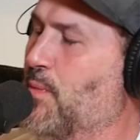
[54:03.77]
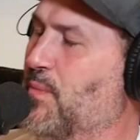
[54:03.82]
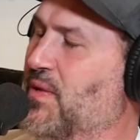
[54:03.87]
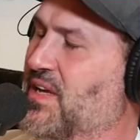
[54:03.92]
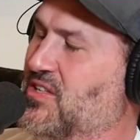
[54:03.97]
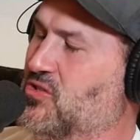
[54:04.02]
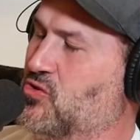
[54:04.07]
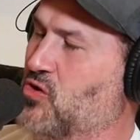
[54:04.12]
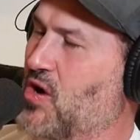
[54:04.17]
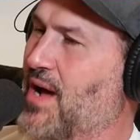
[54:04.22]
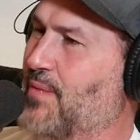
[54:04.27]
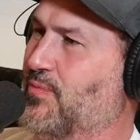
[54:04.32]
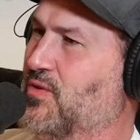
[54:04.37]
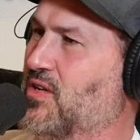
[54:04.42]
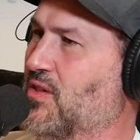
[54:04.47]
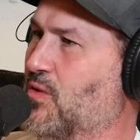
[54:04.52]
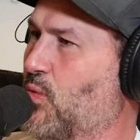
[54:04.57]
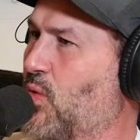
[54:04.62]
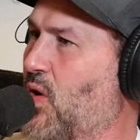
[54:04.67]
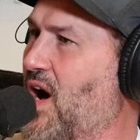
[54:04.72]
being dropped
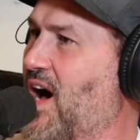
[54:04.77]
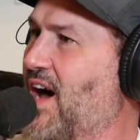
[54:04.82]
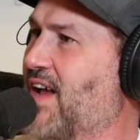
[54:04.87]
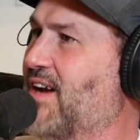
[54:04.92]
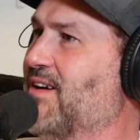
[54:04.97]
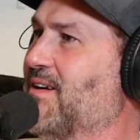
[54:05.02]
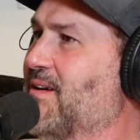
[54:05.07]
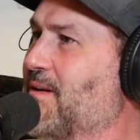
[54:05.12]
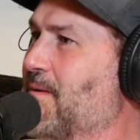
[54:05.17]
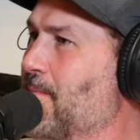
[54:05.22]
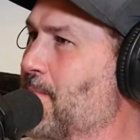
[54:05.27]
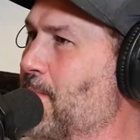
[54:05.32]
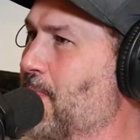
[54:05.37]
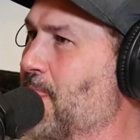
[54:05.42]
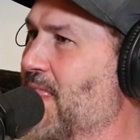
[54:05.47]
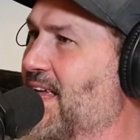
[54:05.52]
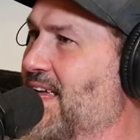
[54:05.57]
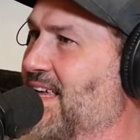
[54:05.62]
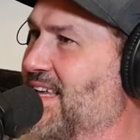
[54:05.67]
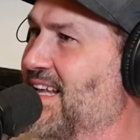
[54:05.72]
in the water.
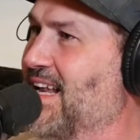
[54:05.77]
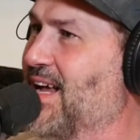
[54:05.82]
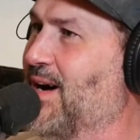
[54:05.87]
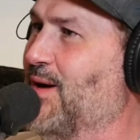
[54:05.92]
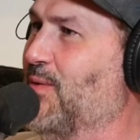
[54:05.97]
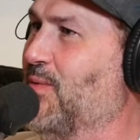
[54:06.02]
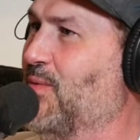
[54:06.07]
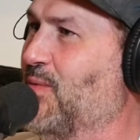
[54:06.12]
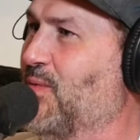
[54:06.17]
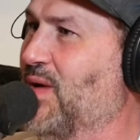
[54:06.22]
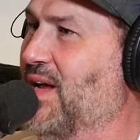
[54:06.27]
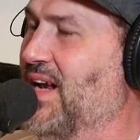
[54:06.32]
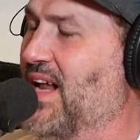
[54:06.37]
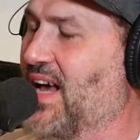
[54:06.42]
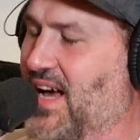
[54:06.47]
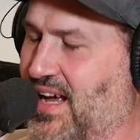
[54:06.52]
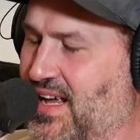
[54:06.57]
When